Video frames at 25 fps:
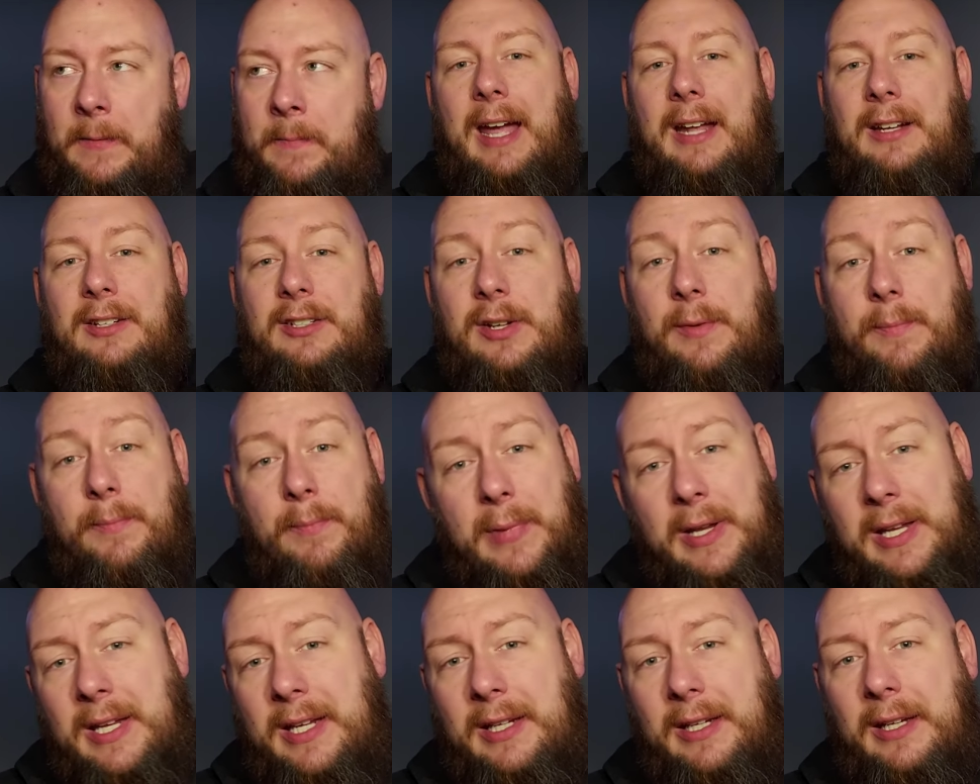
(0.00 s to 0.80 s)
And to
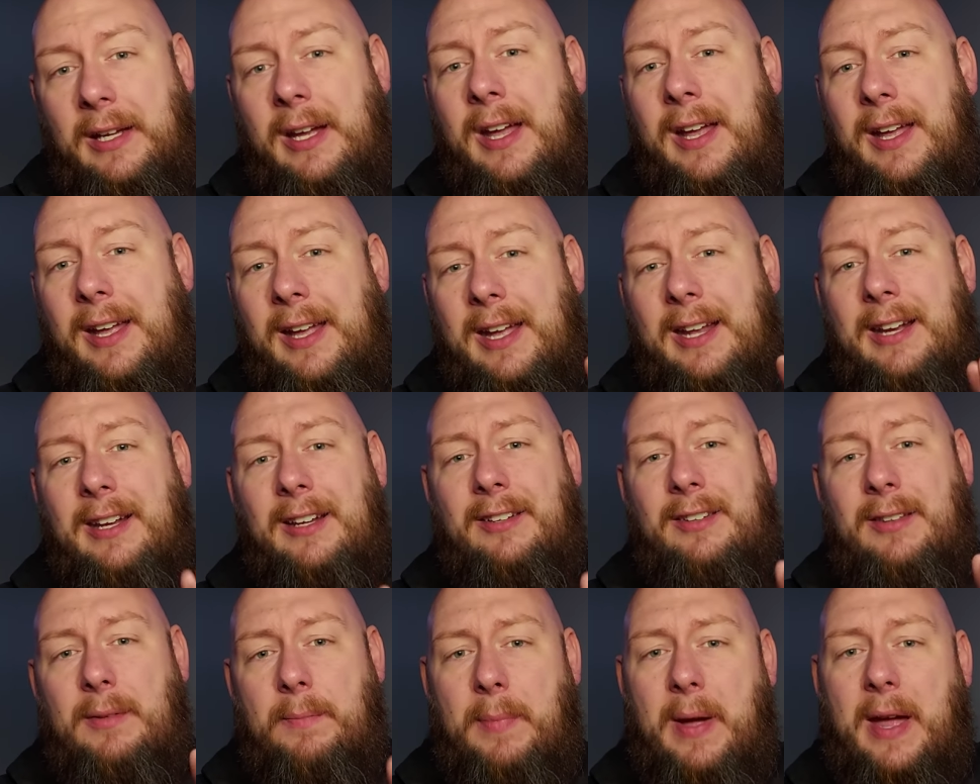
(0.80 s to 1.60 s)
me, it
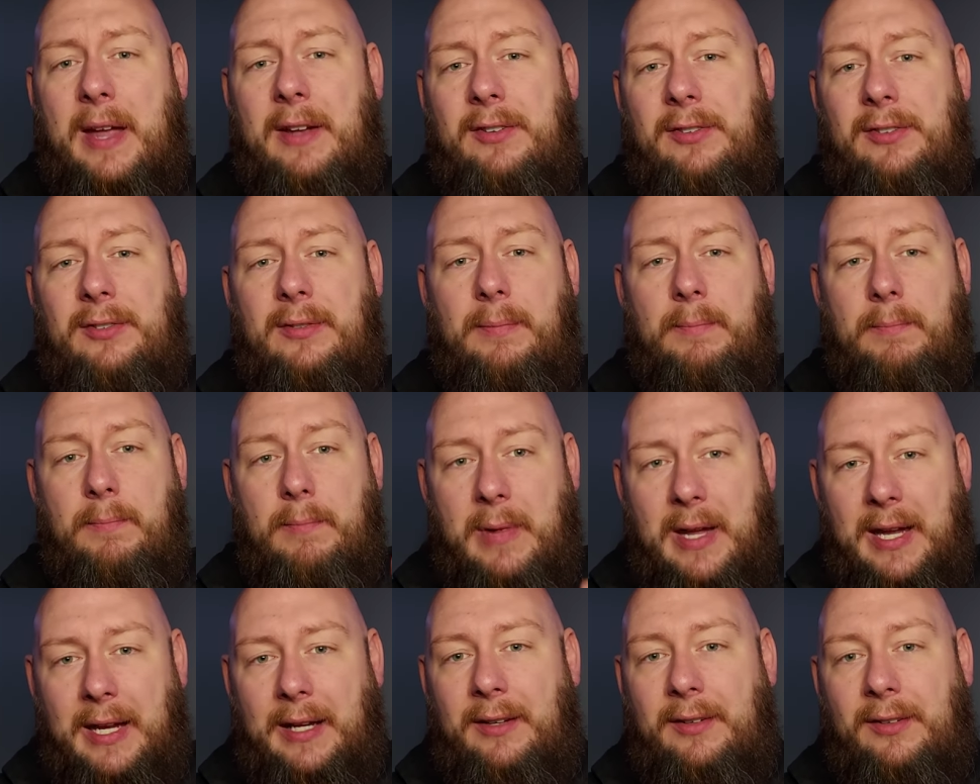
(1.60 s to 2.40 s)
is the best
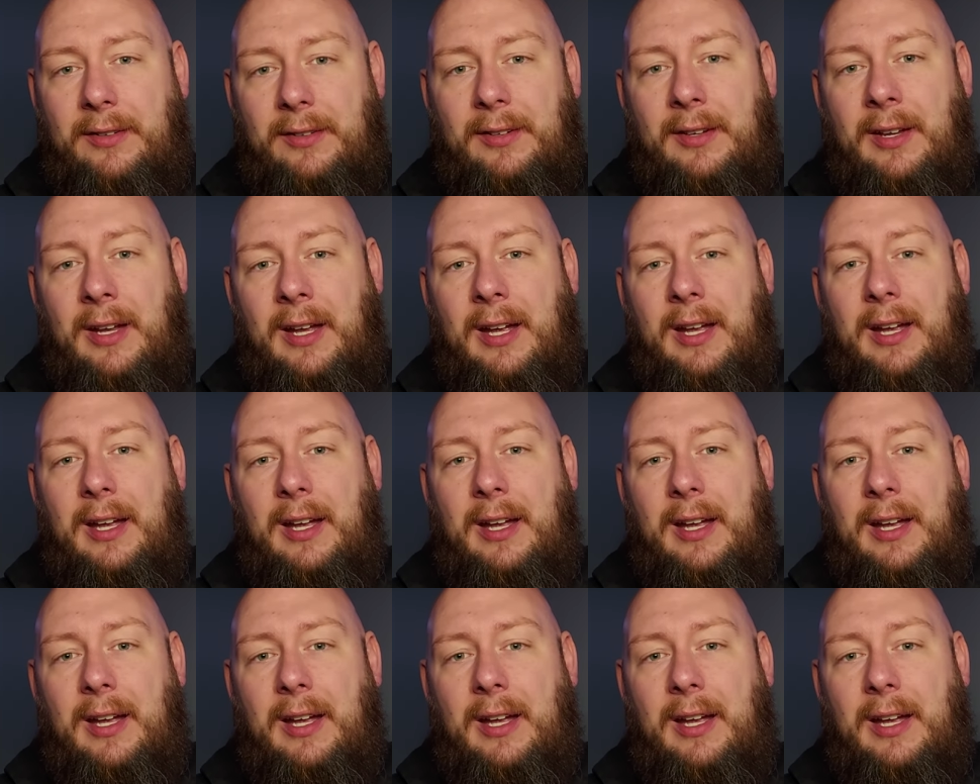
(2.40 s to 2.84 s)
mix